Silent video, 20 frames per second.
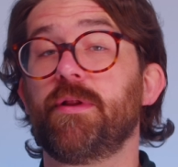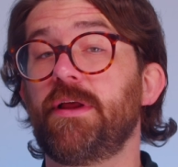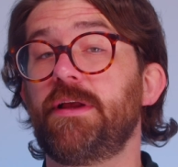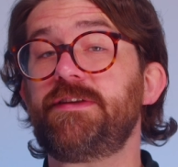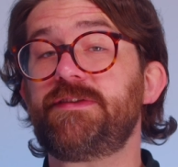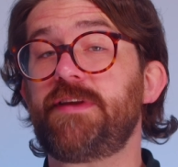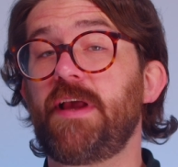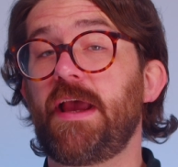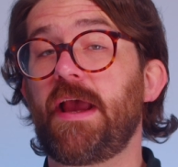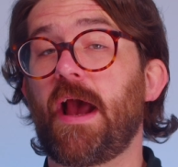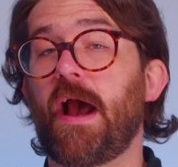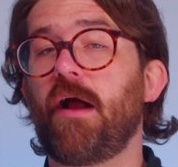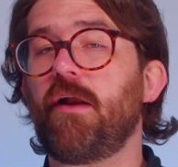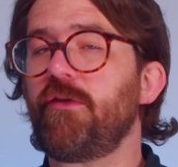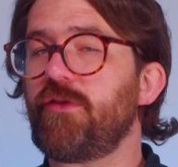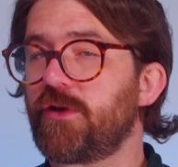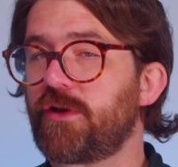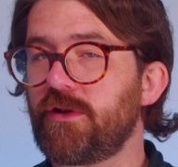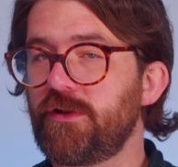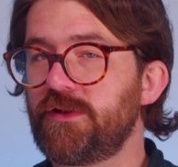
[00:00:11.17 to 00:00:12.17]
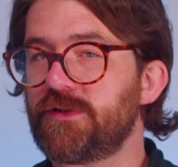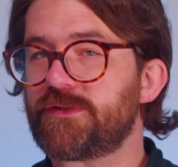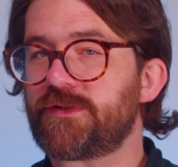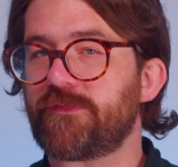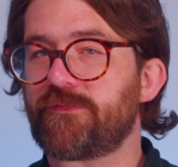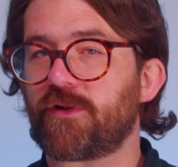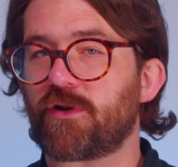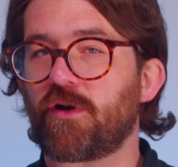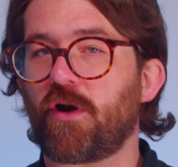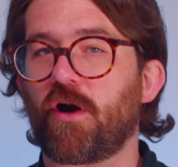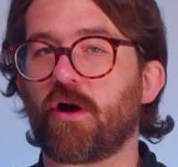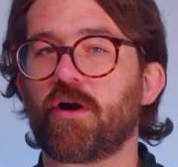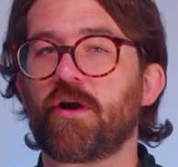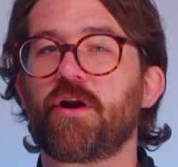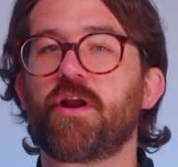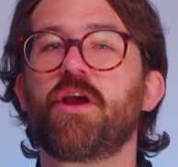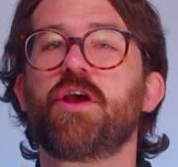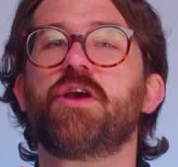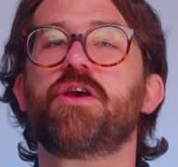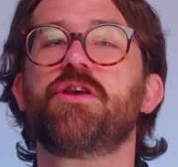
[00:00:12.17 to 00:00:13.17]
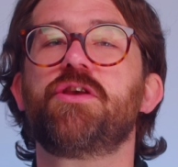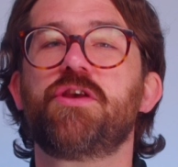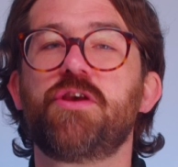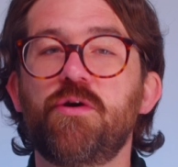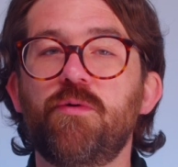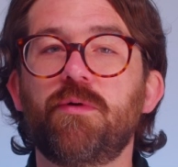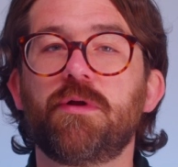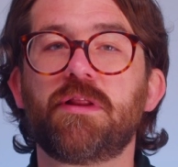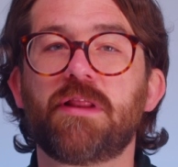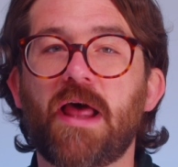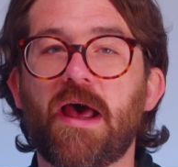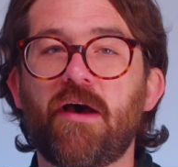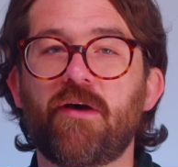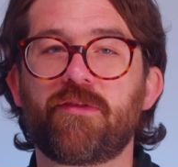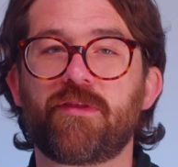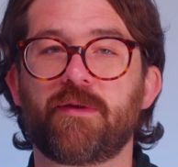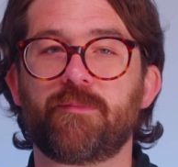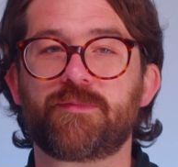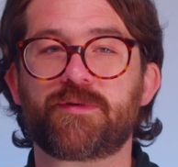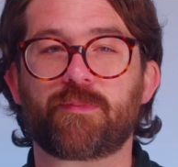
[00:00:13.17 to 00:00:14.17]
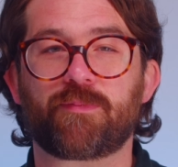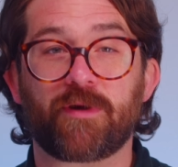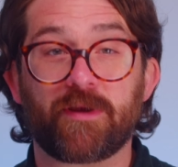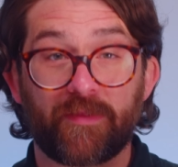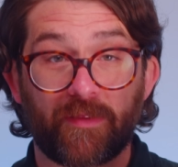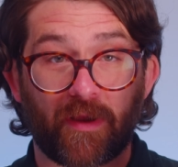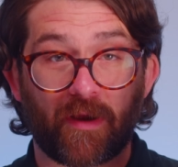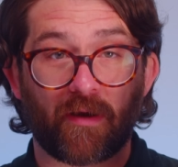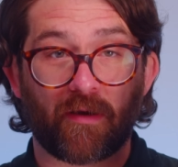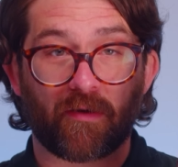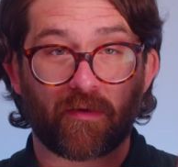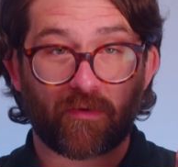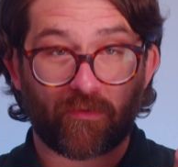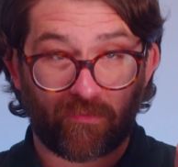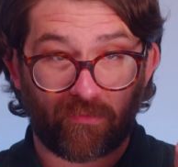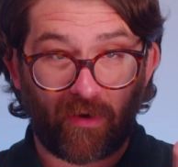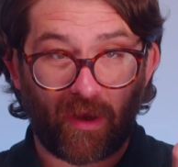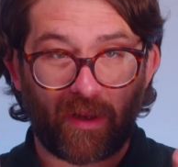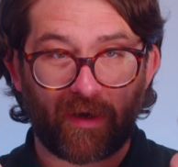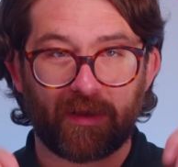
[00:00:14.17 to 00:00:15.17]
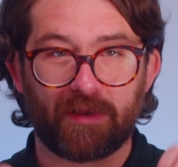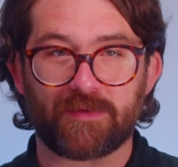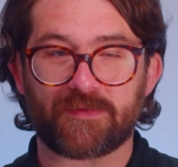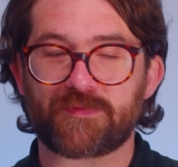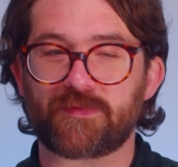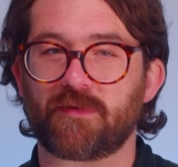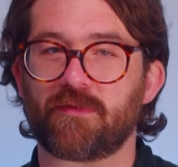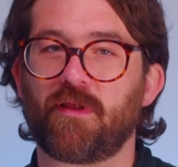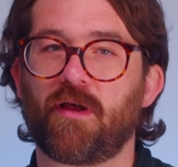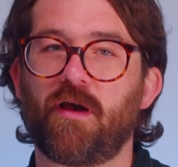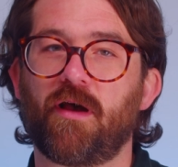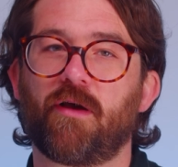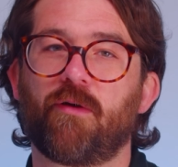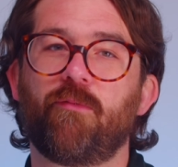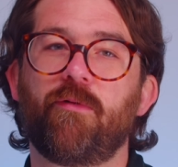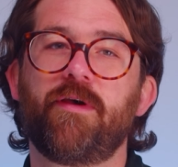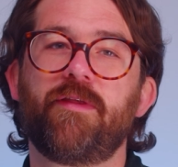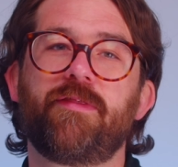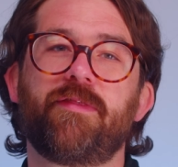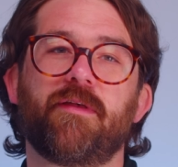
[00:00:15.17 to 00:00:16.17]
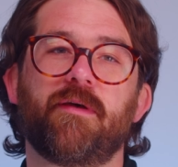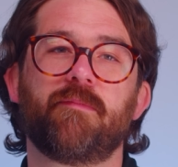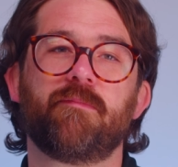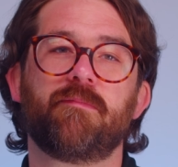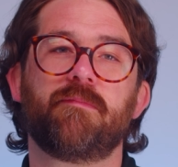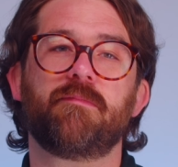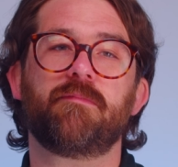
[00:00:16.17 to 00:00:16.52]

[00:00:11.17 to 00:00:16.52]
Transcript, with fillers: let's say out of the goodness of your heart, you allow them to bring their credits along with them.